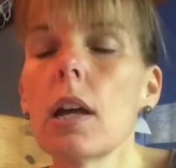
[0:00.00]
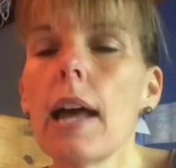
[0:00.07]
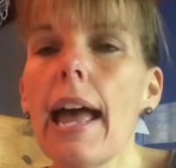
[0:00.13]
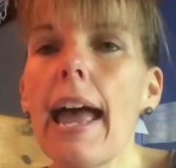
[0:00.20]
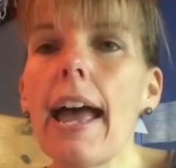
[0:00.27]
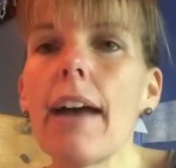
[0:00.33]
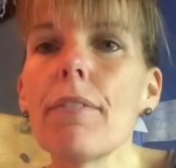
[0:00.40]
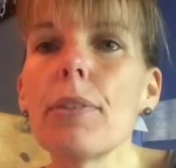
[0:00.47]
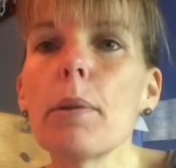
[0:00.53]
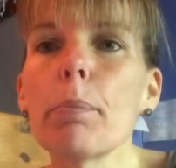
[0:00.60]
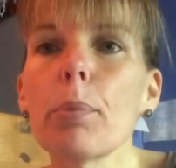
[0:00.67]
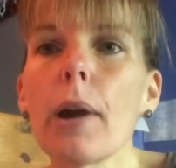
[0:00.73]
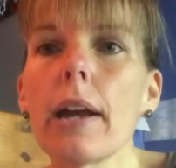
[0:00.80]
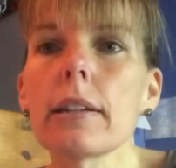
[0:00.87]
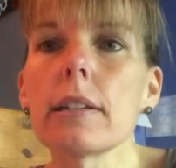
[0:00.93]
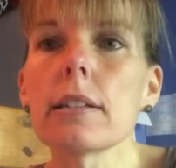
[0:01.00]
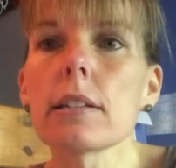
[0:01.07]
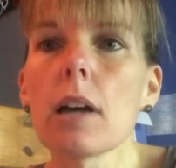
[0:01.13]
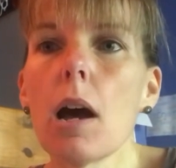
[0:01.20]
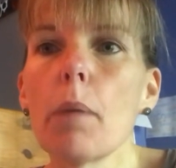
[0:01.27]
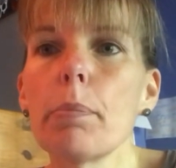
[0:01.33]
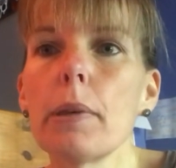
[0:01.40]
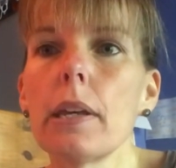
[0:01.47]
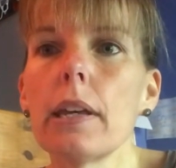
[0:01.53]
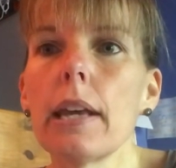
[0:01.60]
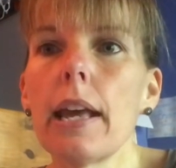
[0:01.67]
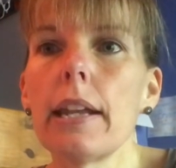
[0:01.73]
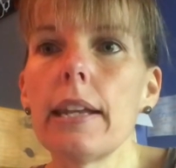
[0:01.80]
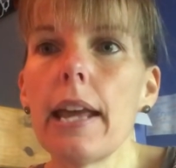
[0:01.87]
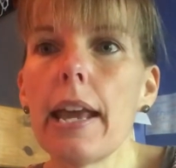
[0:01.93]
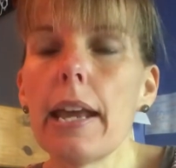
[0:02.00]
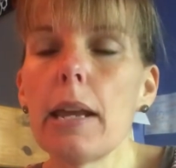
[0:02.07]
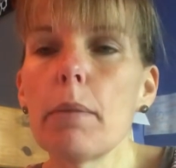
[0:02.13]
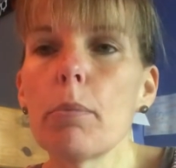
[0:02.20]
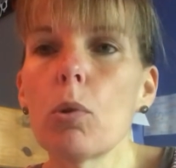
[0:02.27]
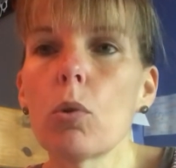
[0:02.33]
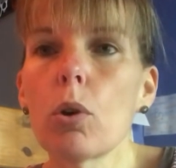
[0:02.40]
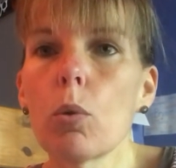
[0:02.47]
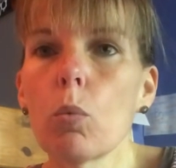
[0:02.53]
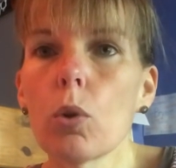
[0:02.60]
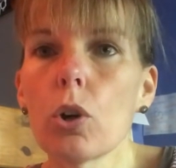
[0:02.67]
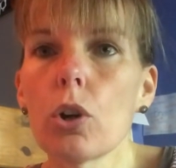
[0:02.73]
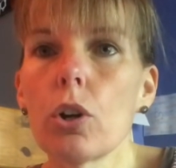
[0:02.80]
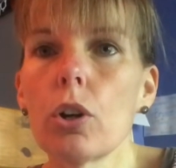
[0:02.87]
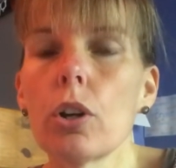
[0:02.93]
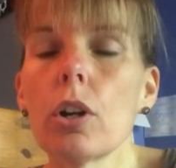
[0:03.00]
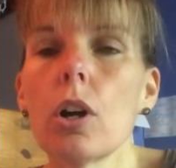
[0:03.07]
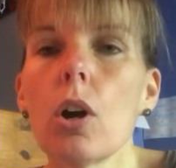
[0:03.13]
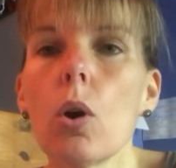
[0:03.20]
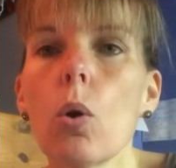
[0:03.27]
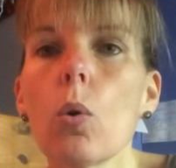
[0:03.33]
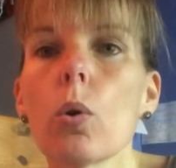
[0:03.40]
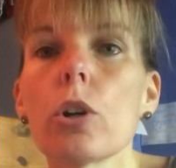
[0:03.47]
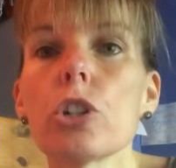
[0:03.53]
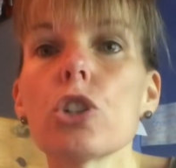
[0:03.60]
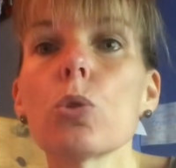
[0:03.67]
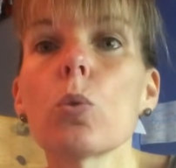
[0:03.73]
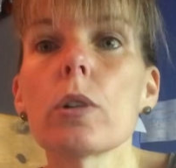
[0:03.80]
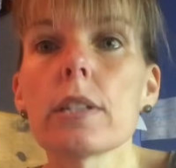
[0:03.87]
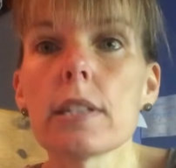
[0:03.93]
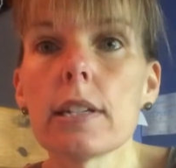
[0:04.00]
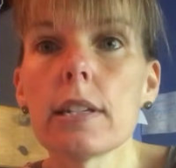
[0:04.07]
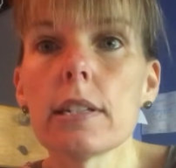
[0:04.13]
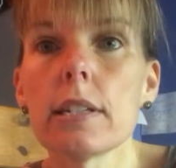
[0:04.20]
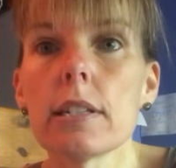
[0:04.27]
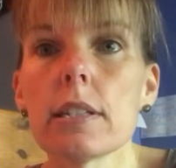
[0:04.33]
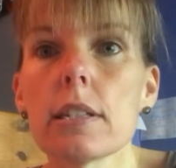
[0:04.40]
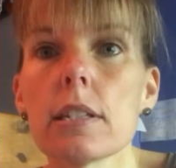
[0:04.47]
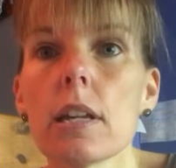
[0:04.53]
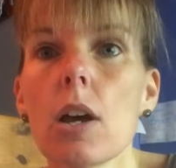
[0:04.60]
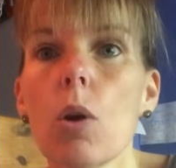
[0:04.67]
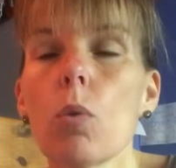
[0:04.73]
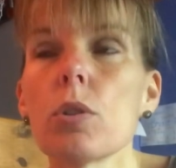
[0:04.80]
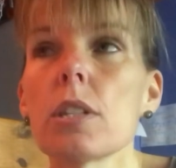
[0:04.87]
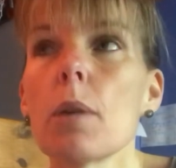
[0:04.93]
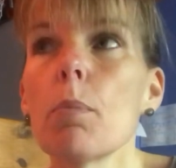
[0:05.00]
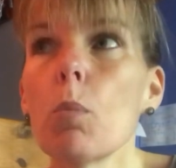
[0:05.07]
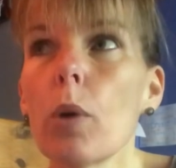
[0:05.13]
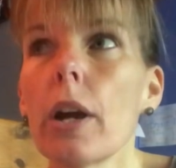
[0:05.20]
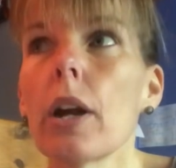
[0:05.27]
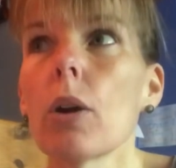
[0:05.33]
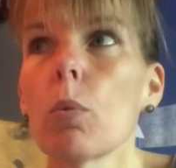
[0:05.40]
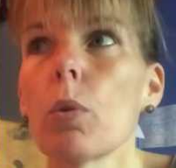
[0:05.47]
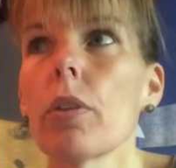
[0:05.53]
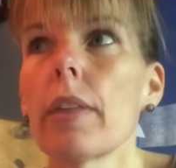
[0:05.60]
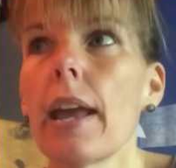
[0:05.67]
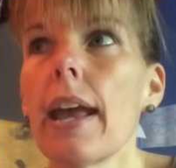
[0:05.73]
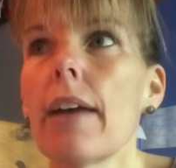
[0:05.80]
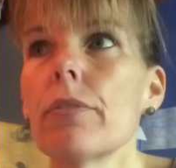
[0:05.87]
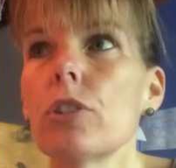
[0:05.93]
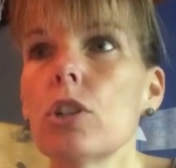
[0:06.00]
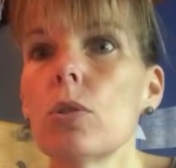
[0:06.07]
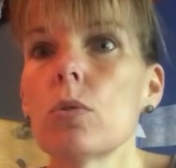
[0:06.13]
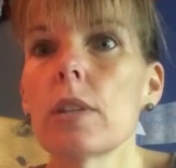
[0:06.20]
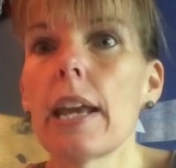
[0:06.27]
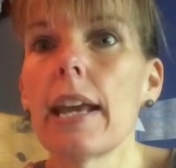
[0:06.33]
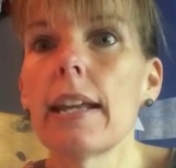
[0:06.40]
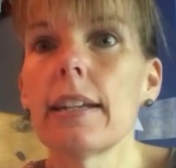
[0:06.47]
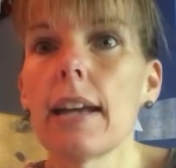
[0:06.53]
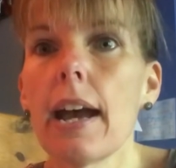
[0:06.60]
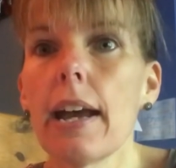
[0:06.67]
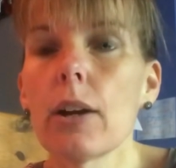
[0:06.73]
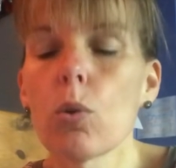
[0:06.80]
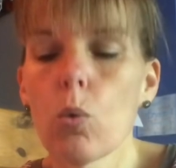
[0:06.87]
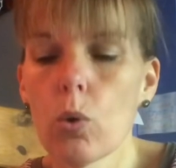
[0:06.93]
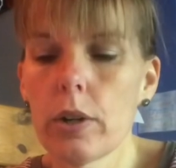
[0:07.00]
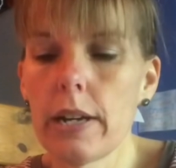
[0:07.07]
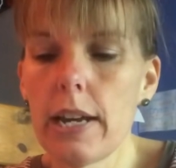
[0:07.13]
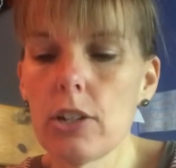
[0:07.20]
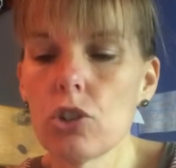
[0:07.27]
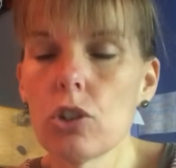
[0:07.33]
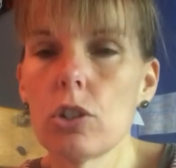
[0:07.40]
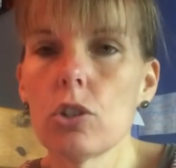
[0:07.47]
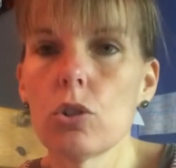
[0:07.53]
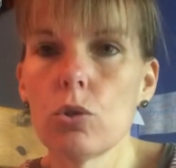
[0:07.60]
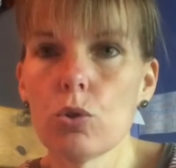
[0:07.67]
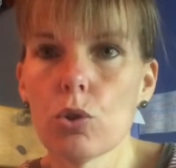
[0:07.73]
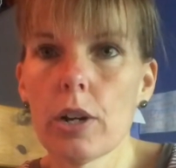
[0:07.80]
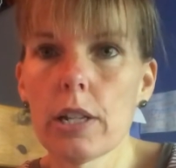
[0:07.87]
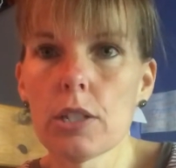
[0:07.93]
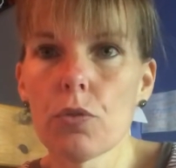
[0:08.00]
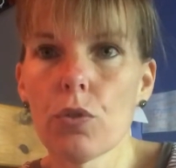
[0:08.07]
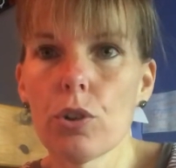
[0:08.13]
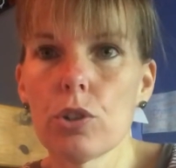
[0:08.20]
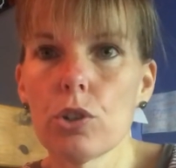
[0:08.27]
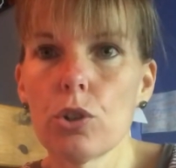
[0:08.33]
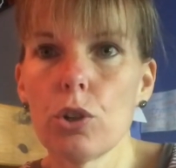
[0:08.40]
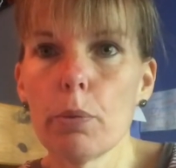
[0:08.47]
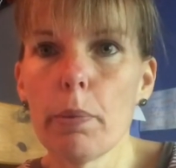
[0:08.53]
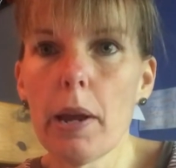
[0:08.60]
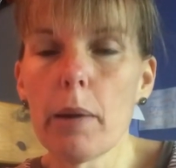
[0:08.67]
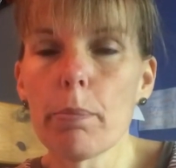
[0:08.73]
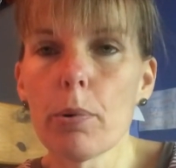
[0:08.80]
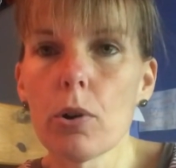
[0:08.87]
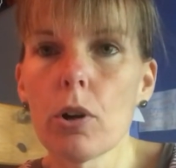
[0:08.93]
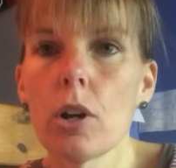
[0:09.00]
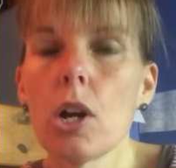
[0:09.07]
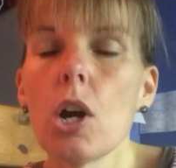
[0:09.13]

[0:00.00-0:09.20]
Have them practice copying a name or a word or a short sentence, somewhere where they have to use hand-to-eye coordination to transfer it to your paper.